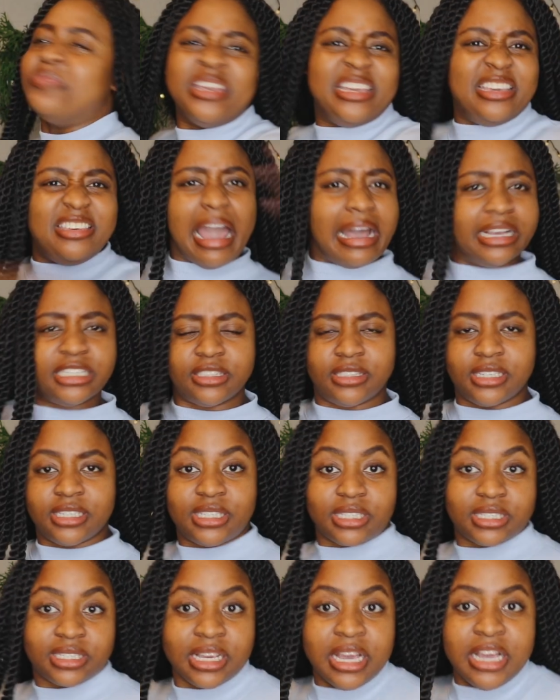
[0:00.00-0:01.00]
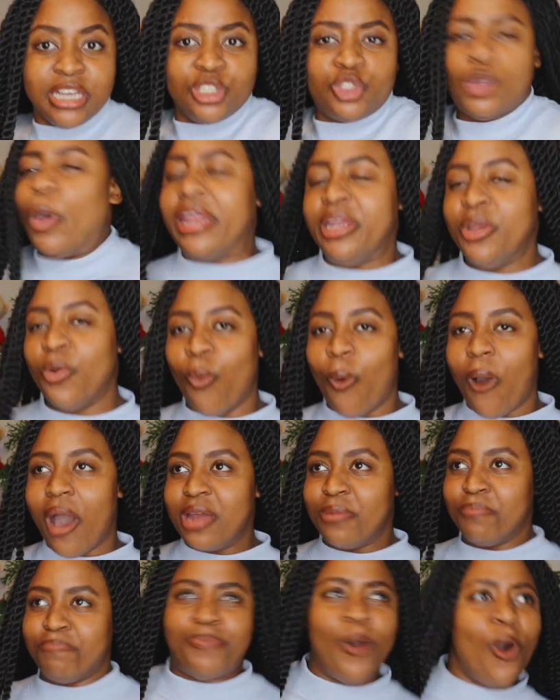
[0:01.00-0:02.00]
yes, this is
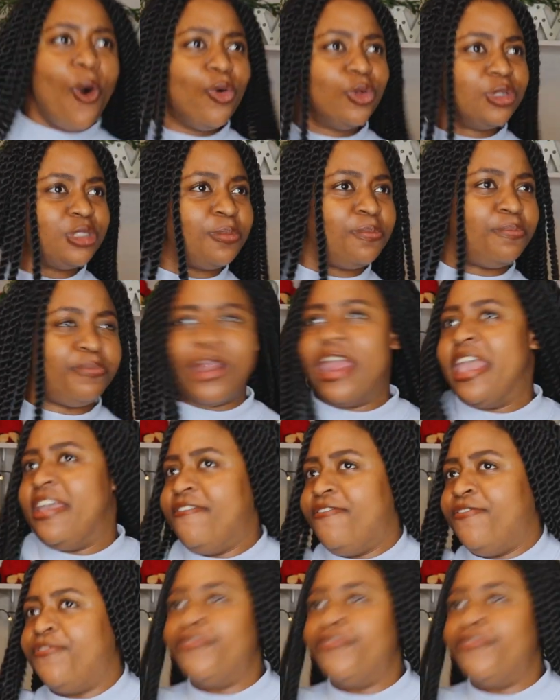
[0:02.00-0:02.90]
21, bold, brave,